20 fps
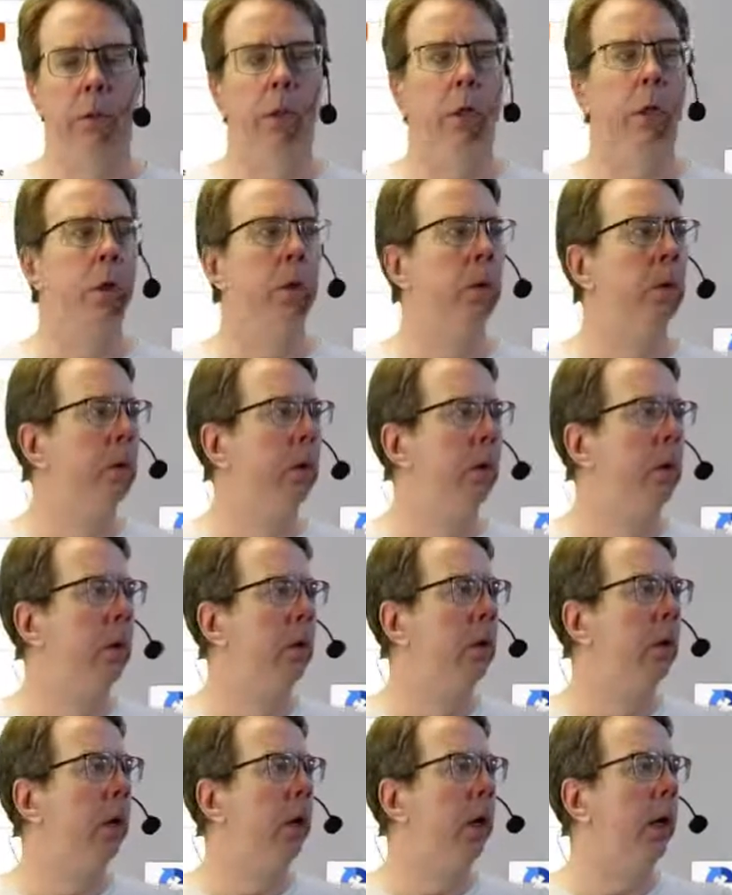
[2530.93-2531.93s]
So
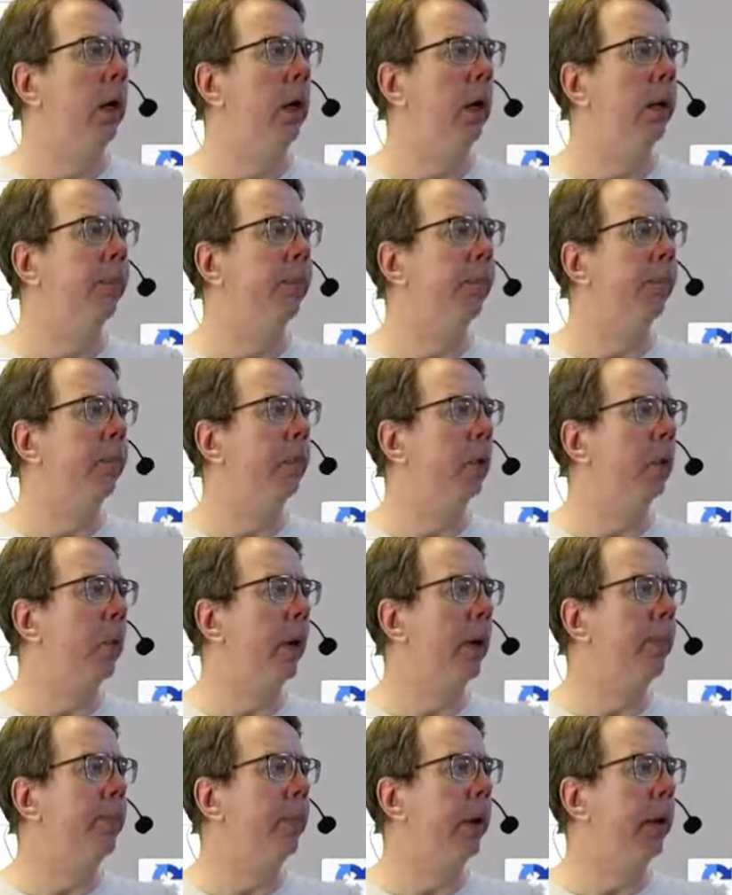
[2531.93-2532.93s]
um, the
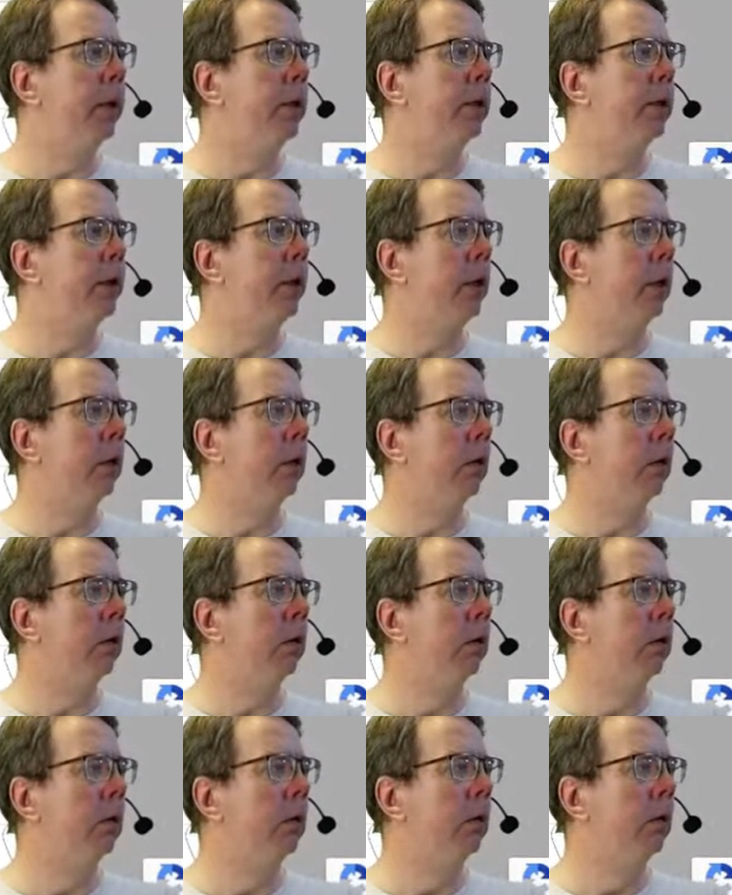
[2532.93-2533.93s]
web page
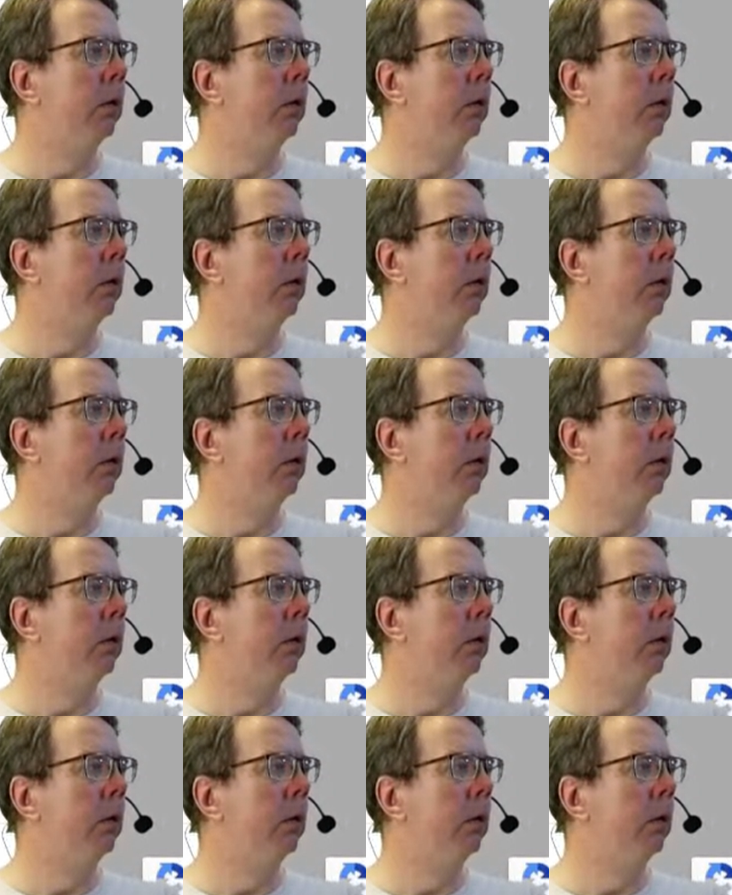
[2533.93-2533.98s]
here